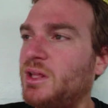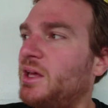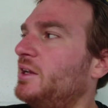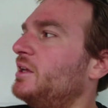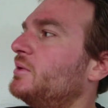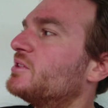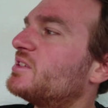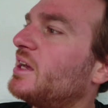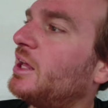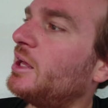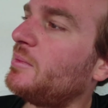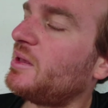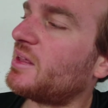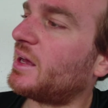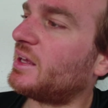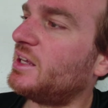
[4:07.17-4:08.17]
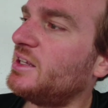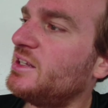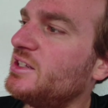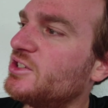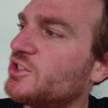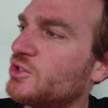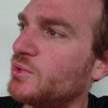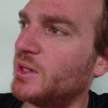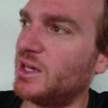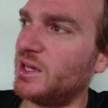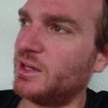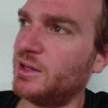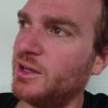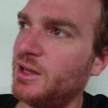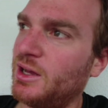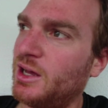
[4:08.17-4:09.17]
And he was telling me that he's
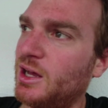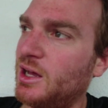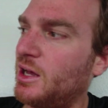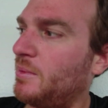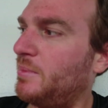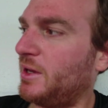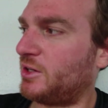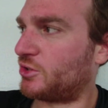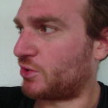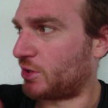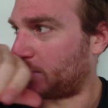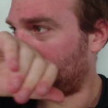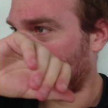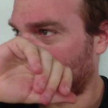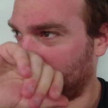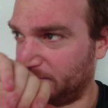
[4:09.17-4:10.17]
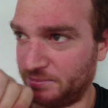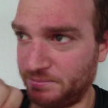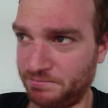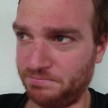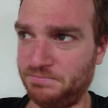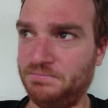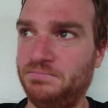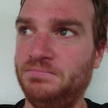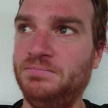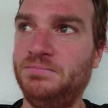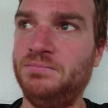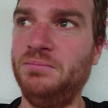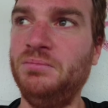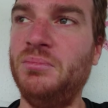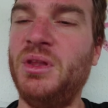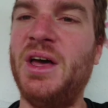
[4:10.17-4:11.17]
doing a big trip
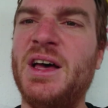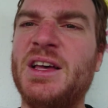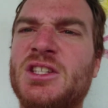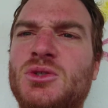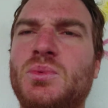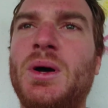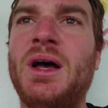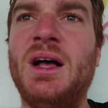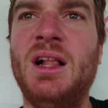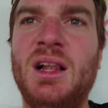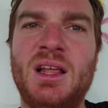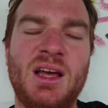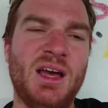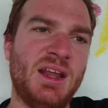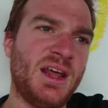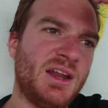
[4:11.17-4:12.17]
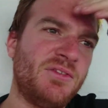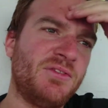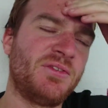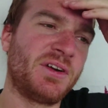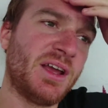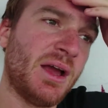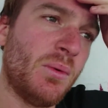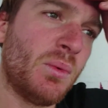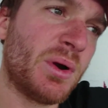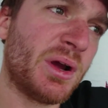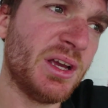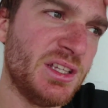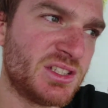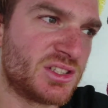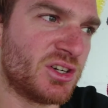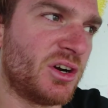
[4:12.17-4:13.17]
as well. And I forget where
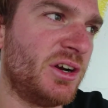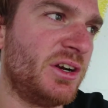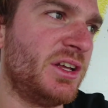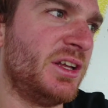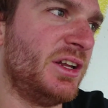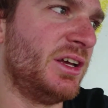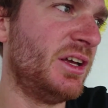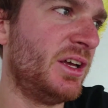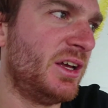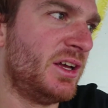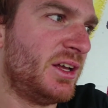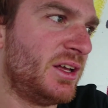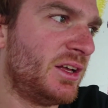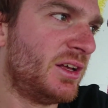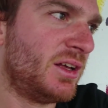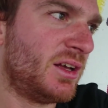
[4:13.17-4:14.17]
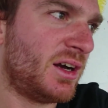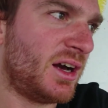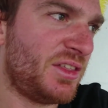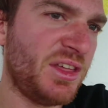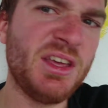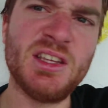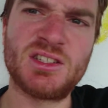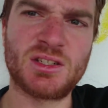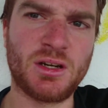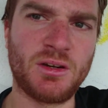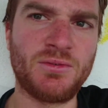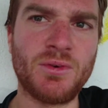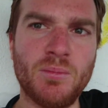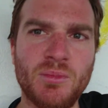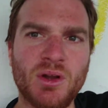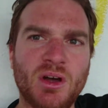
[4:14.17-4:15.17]
he started. I think he
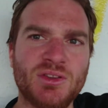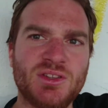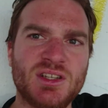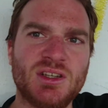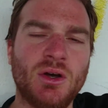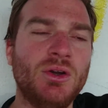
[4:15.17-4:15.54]
started from Nantes.